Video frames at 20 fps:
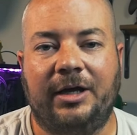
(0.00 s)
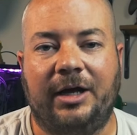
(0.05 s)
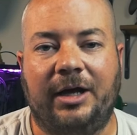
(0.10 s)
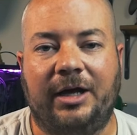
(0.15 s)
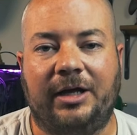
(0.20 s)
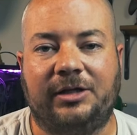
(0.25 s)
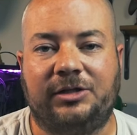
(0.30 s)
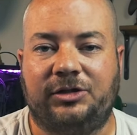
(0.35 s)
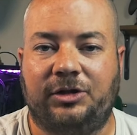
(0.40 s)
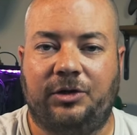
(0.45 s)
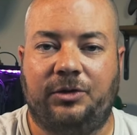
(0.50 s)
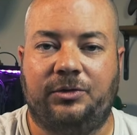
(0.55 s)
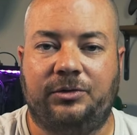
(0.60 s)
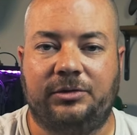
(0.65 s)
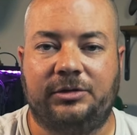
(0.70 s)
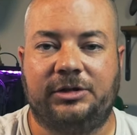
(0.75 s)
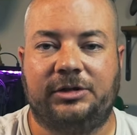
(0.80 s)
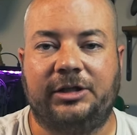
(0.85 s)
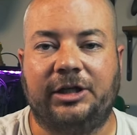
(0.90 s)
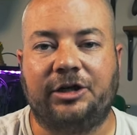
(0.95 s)
Uh,
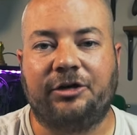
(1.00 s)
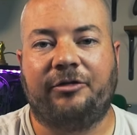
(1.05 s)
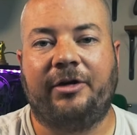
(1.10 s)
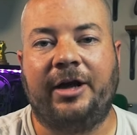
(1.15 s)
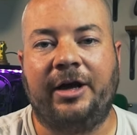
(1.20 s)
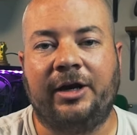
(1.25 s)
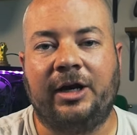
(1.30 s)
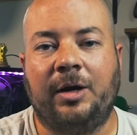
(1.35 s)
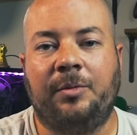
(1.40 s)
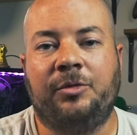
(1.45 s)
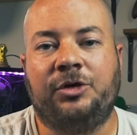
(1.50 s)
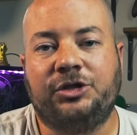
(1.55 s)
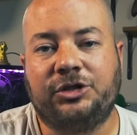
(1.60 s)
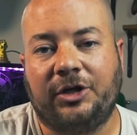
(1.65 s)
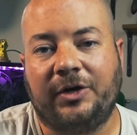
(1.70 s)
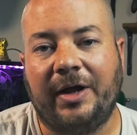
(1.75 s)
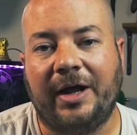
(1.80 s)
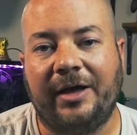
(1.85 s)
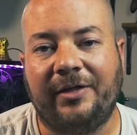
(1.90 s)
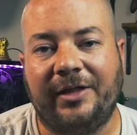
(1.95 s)
so stick around, I'm gonna show
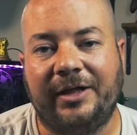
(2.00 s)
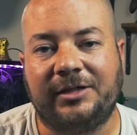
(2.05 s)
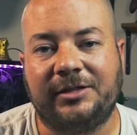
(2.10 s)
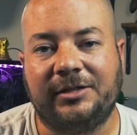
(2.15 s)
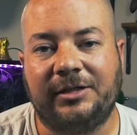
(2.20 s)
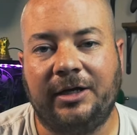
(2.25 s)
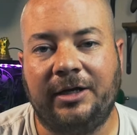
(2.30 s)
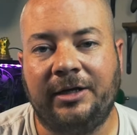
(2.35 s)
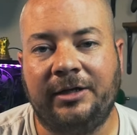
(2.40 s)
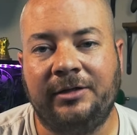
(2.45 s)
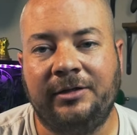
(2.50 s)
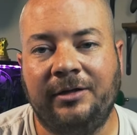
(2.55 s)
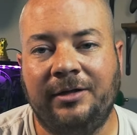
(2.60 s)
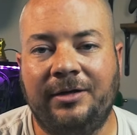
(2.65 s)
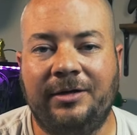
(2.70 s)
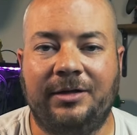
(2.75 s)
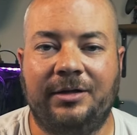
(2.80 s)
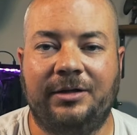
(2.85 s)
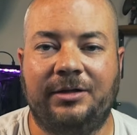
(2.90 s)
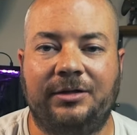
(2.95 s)
you how that's done.
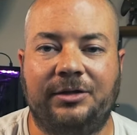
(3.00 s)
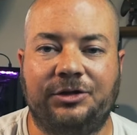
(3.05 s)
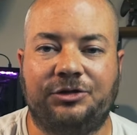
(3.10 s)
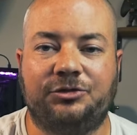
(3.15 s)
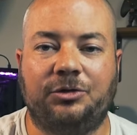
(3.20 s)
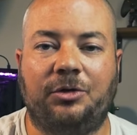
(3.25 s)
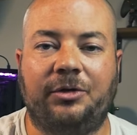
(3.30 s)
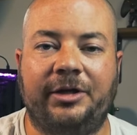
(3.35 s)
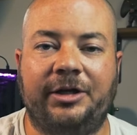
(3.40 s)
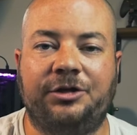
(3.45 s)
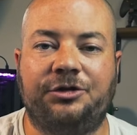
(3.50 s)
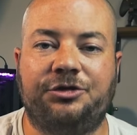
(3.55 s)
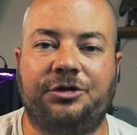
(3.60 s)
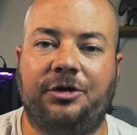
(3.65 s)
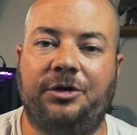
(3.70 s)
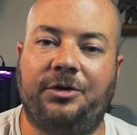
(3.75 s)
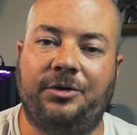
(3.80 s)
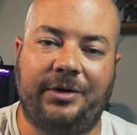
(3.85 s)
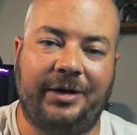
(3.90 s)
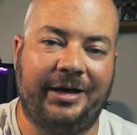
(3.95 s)
Let's roll the
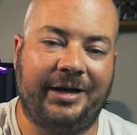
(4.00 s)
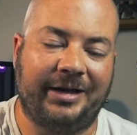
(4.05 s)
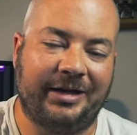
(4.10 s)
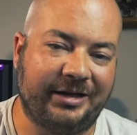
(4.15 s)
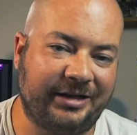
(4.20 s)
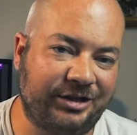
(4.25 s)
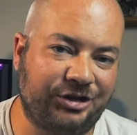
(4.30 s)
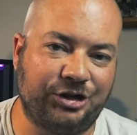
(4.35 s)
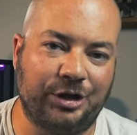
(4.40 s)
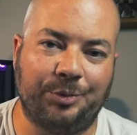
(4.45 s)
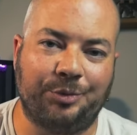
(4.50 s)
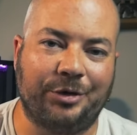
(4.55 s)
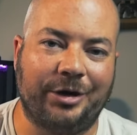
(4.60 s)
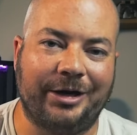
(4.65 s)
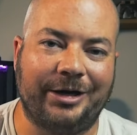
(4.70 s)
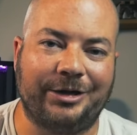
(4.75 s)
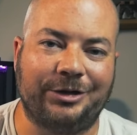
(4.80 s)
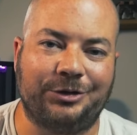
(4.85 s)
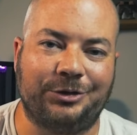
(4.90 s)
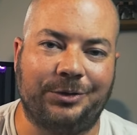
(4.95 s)
intro and jump
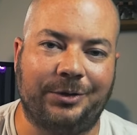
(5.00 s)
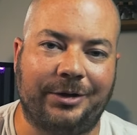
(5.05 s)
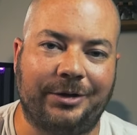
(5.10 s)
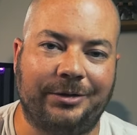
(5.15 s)
right into